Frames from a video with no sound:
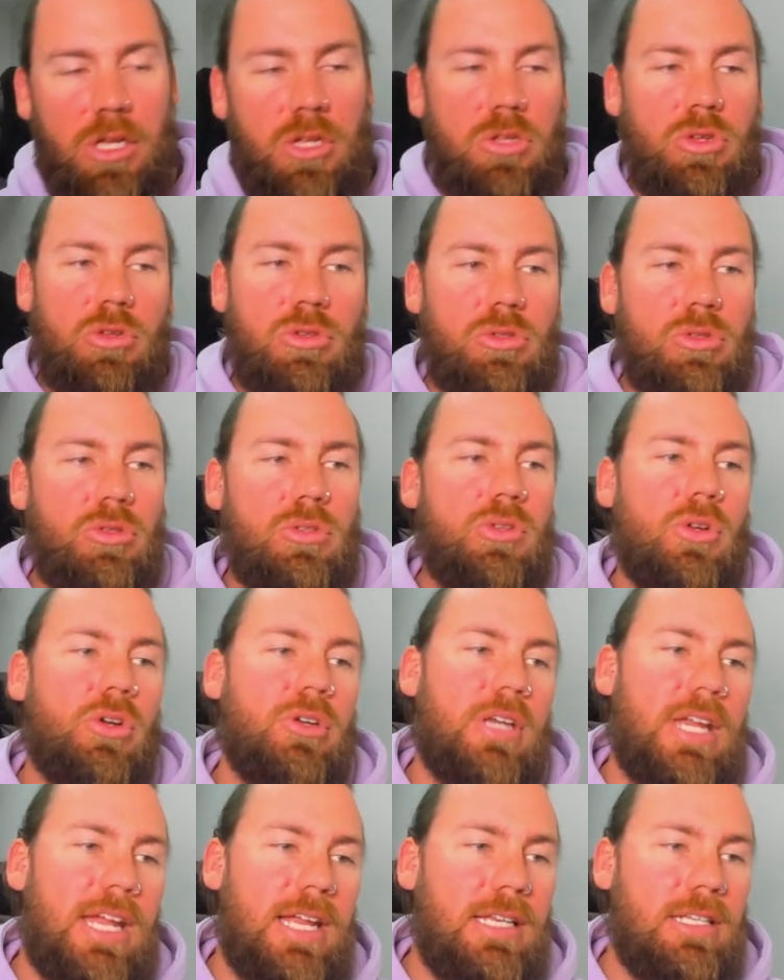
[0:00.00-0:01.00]
You do
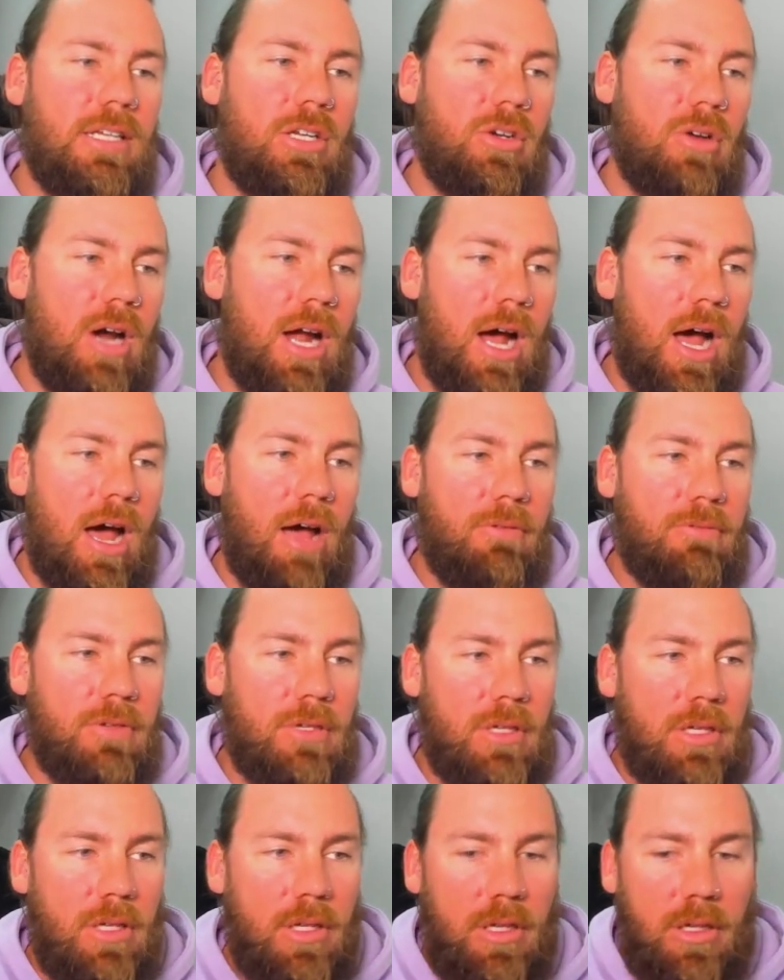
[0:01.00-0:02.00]
not need to craft
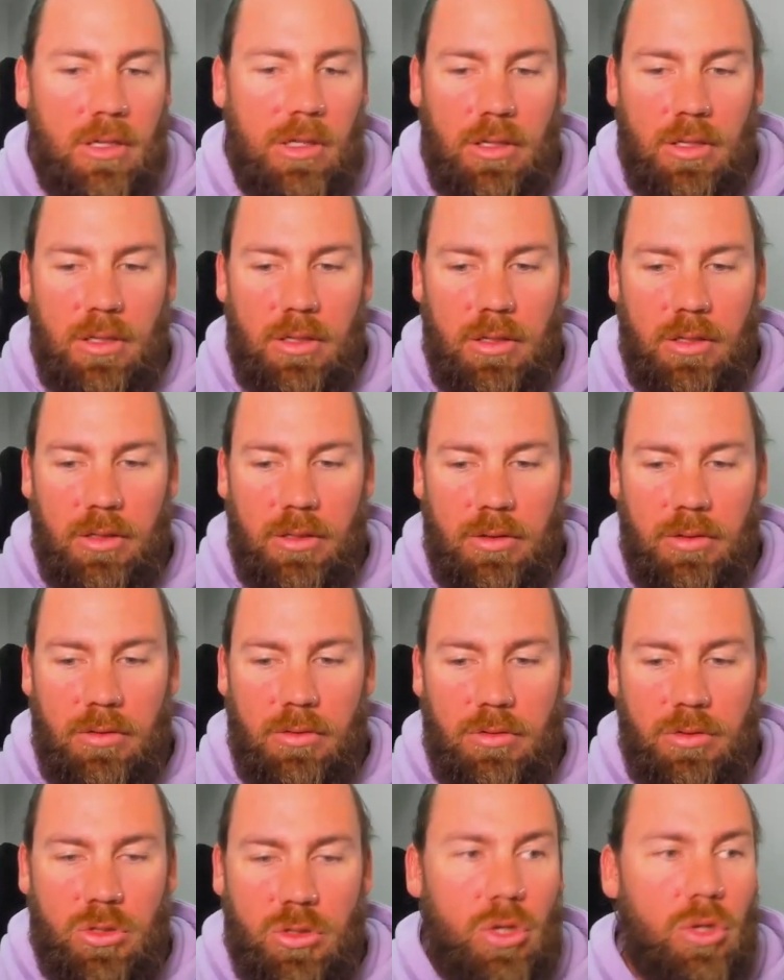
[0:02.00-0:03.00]

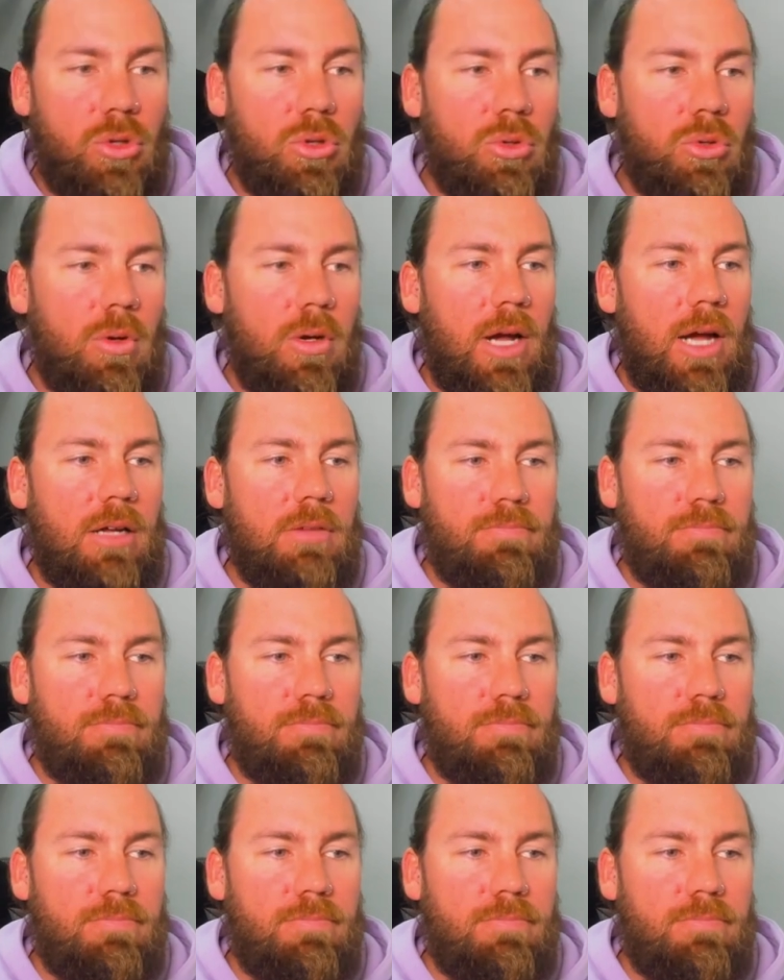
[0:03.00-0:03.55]
2